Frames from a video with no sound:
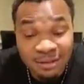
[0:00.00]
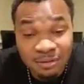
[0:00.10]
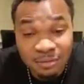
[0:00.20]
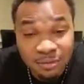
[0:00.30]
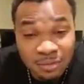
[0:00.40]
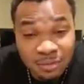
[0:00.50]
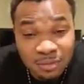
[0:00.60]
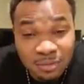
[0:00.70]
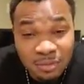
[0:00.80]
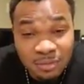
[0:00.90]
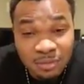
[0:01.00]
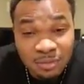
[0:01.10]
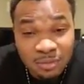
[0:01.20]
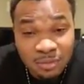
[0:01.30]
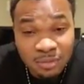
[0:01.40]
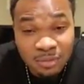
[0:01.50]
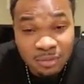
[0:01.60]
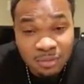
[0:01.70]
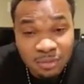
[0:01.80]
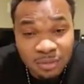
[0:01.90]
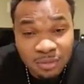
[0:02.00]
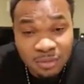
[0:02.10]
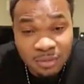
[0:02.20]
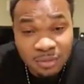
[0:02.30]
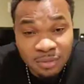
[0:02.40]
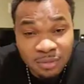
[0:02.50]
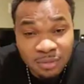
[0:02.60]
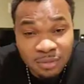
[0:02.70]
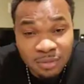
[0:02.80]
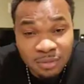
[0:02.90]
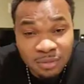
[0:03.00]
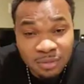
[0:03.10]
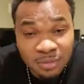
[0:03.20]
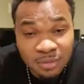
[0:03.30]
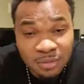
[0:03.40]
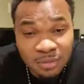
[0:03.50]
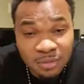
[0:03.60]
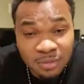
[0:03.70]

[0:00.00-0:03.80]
No one is speaking in this clip.